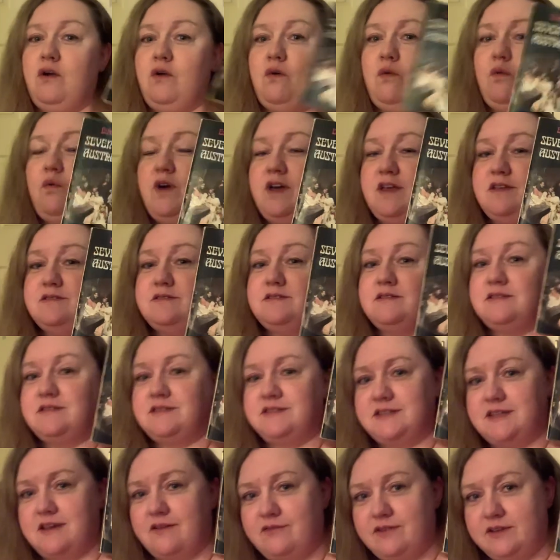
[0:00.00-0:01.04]
was
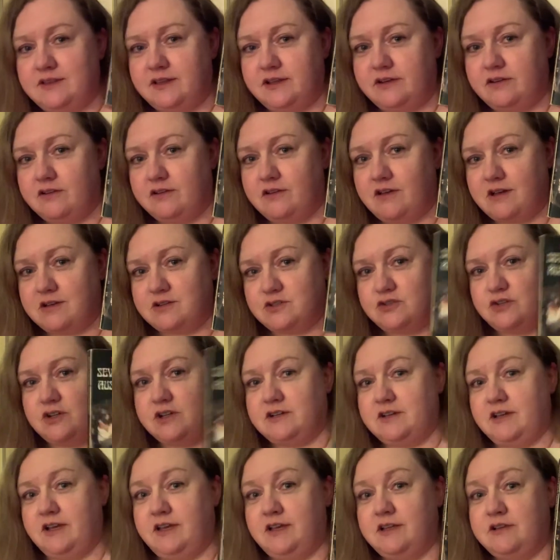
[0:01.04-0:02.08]
Seven Little
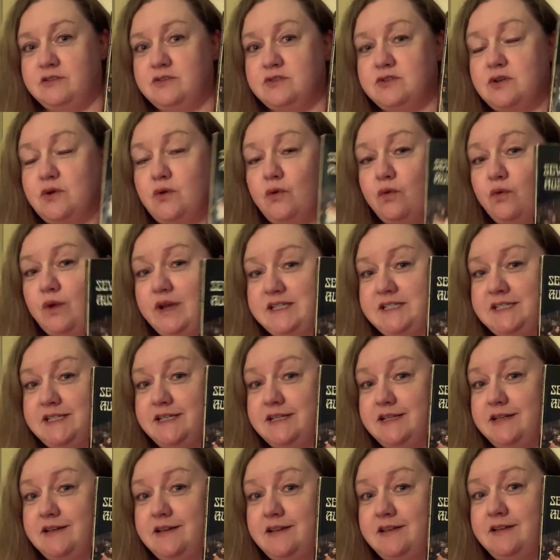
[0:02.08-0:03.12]
Australians
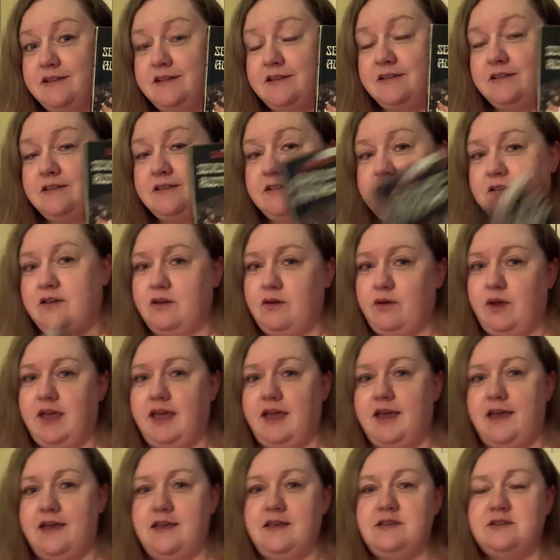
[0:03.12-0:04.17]
written?
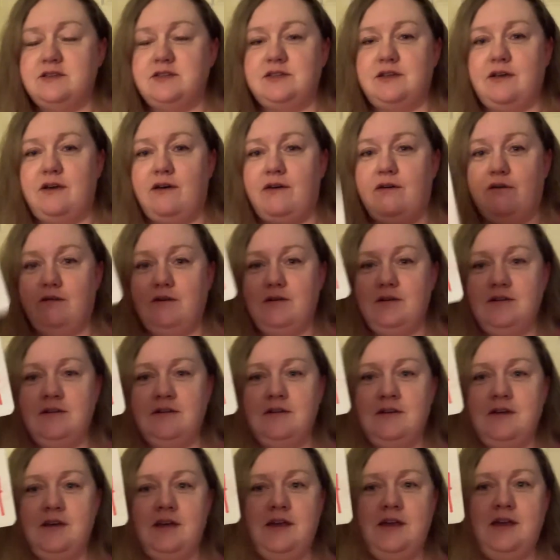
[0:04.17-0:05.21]
Okay, so
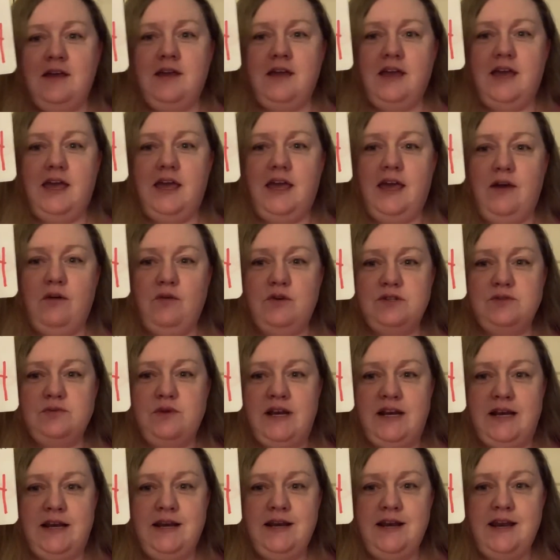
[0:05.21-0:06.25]
it was
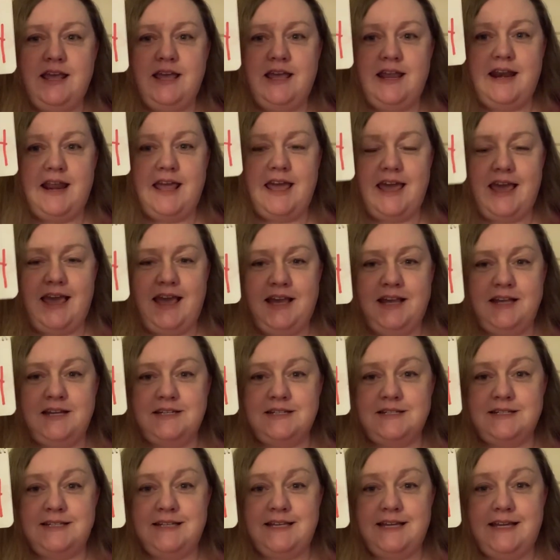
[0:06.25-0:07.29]
written in
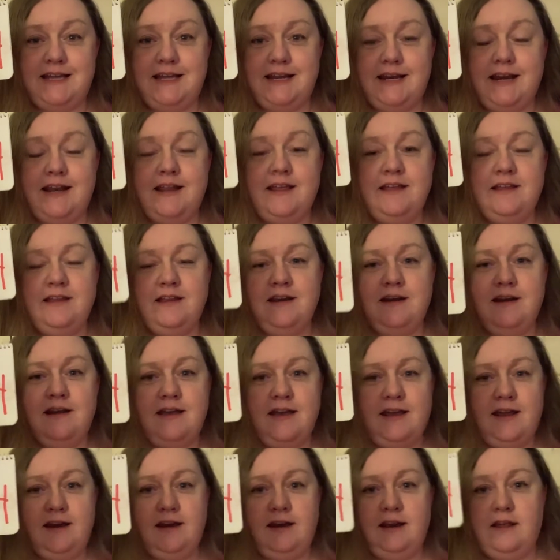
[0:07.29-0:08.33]

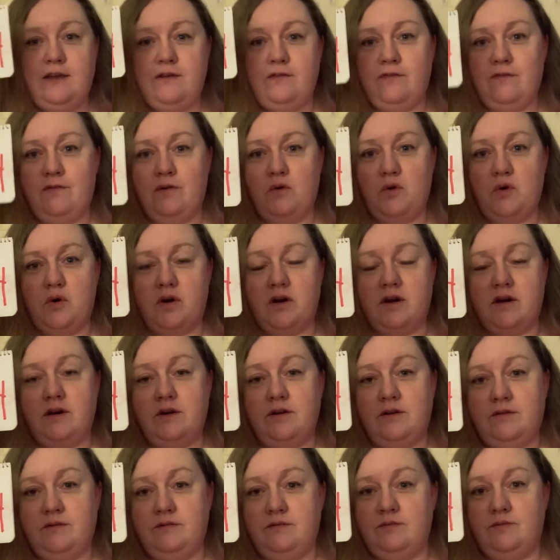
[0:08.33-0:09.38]
1894.
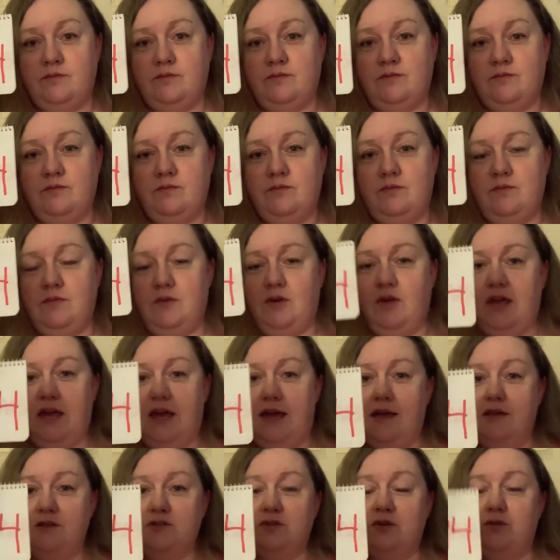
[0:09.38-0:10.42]

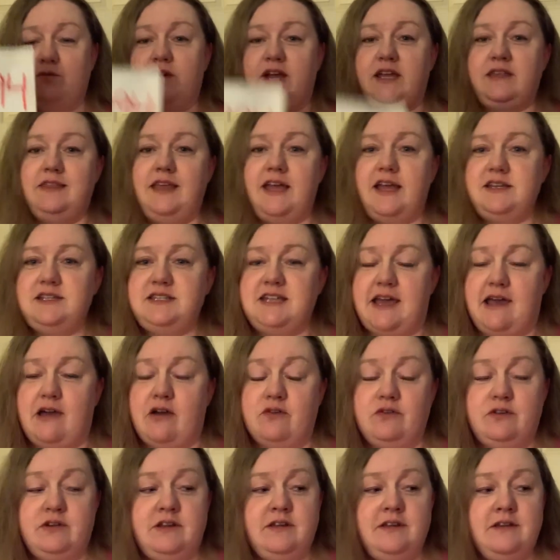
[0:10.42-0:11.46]
Okay, so write that
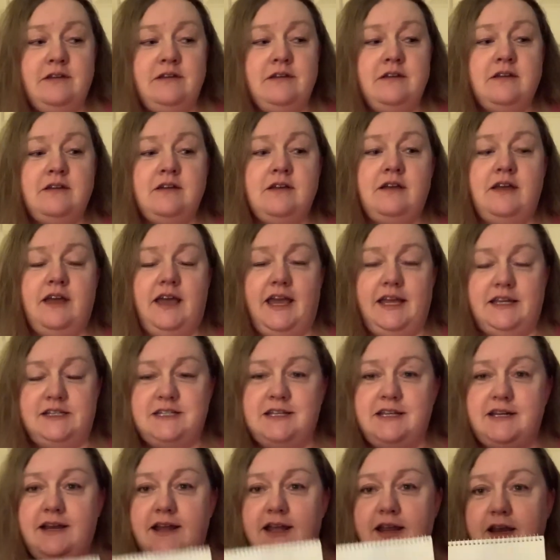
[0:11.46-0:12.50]
down,
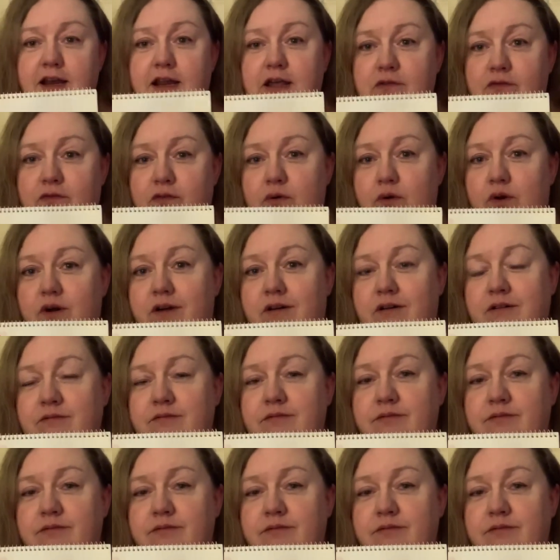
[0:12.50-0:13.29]
1894.